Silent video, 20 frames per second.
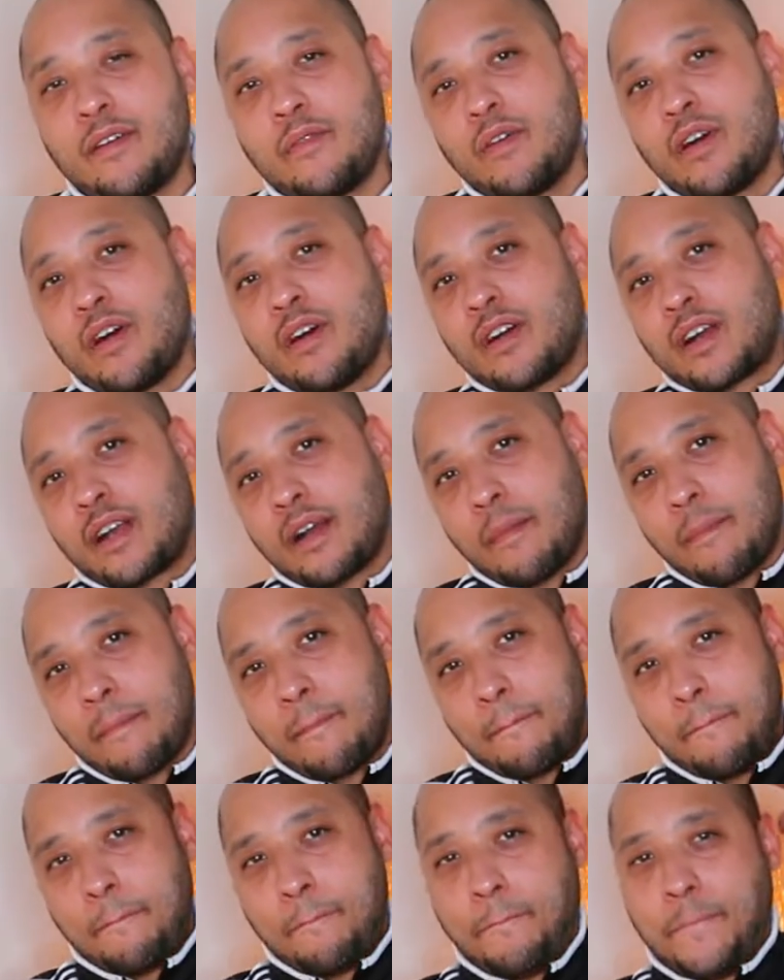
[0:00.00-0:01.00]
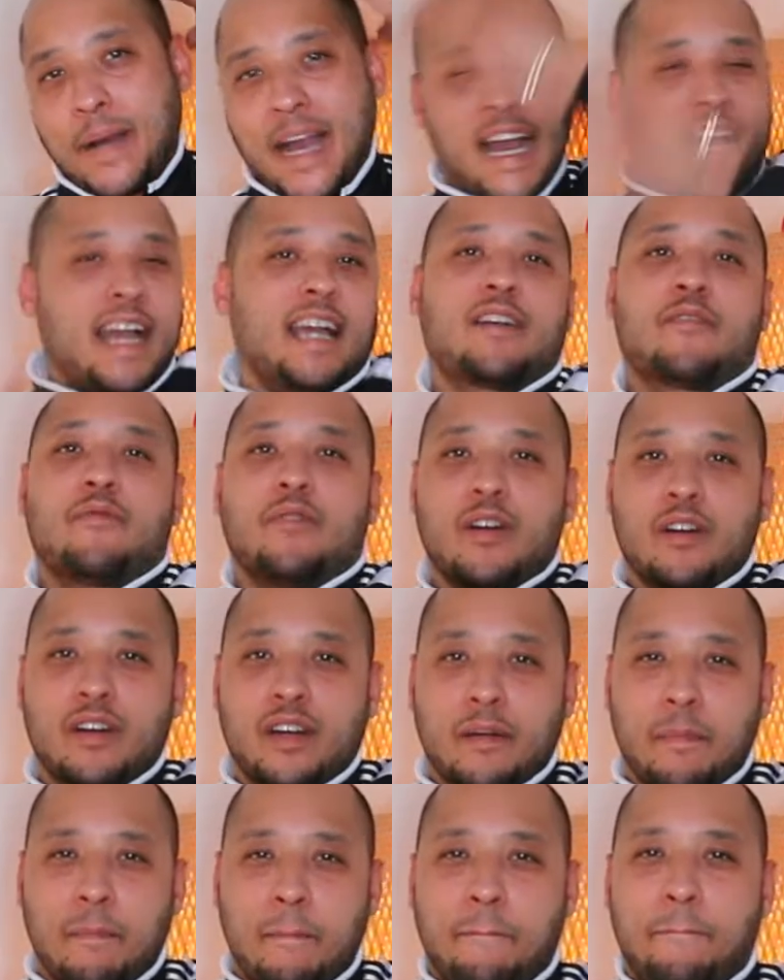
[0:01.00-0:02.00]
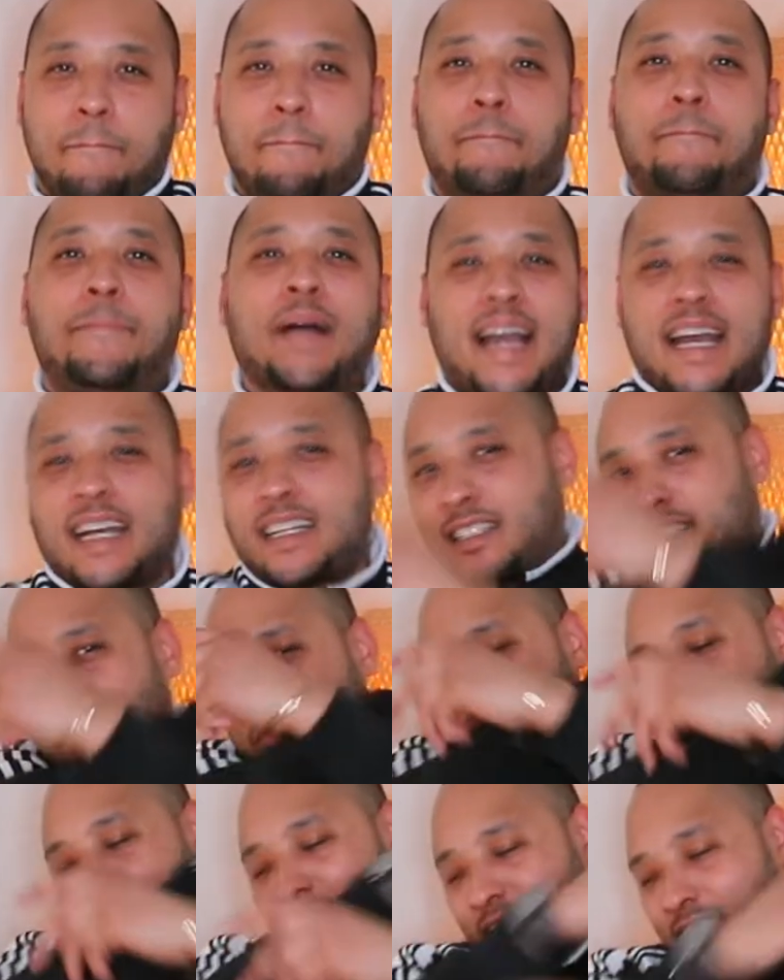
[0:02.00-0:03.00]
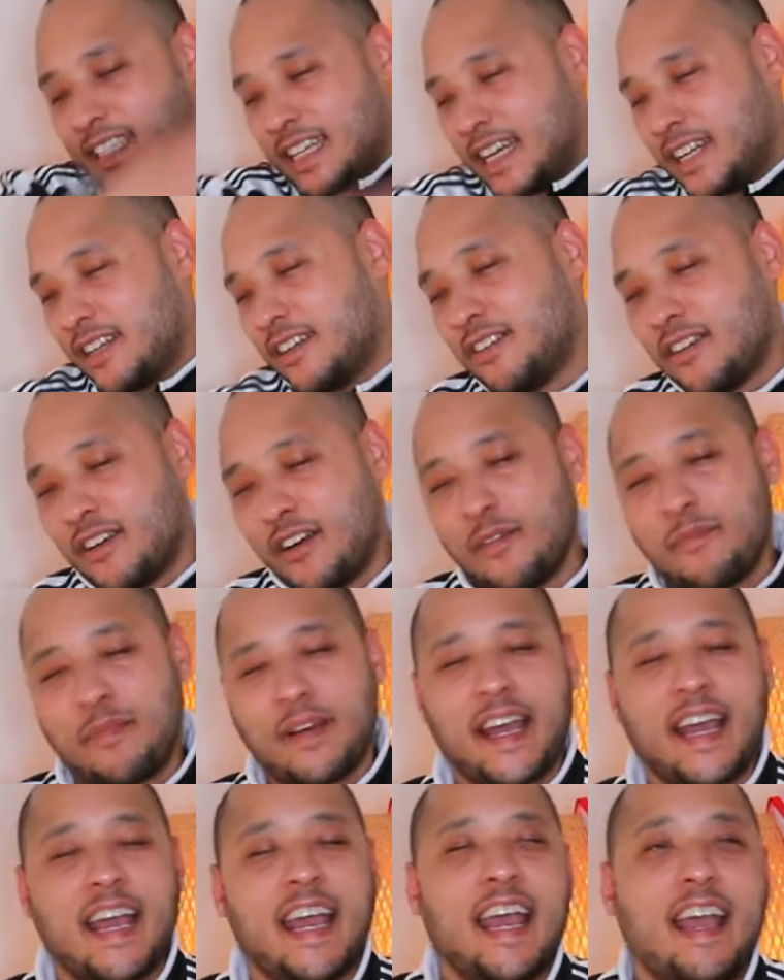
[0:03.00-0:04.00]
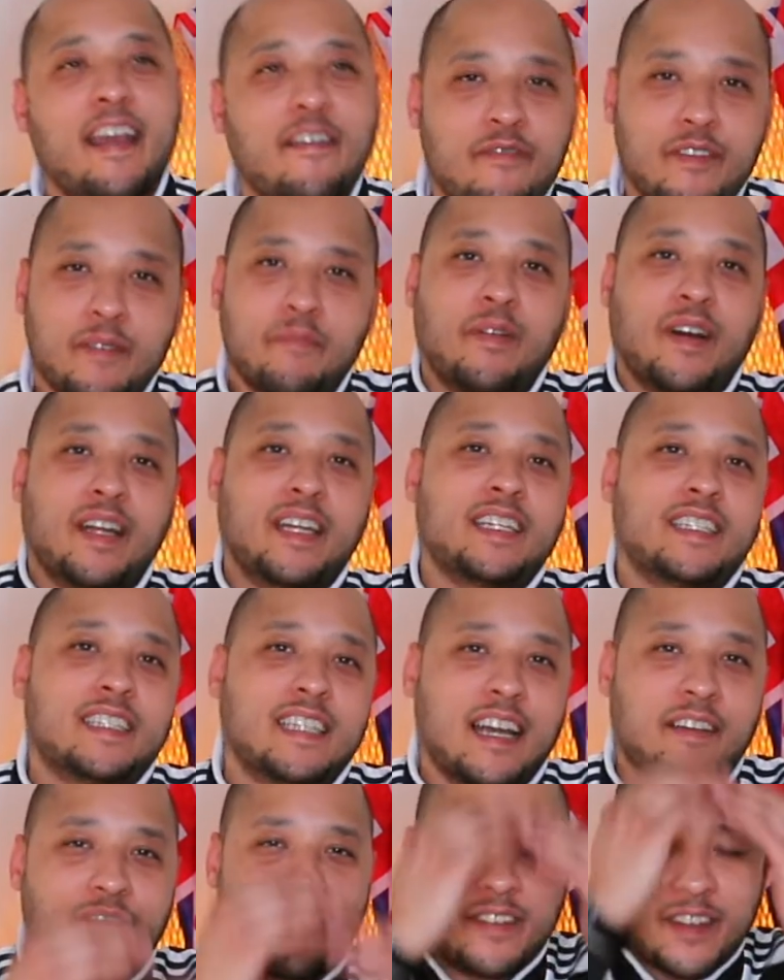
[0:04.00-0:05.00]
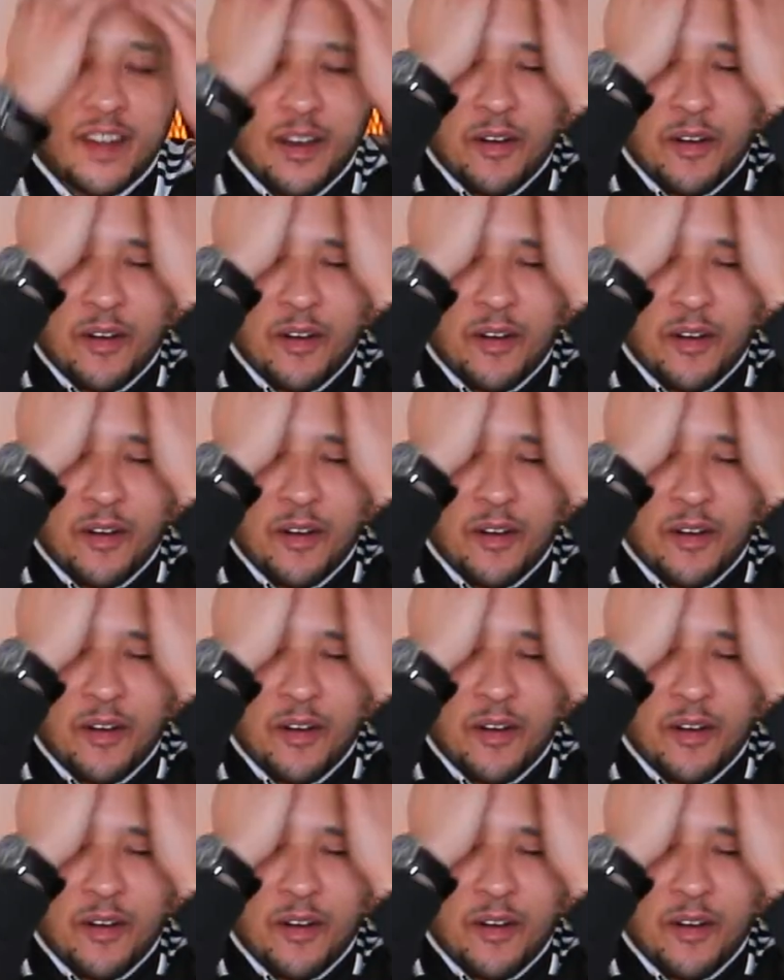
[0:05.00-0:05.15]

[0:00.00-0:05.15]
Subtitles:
welcome back to my channel. Hope everybody's having a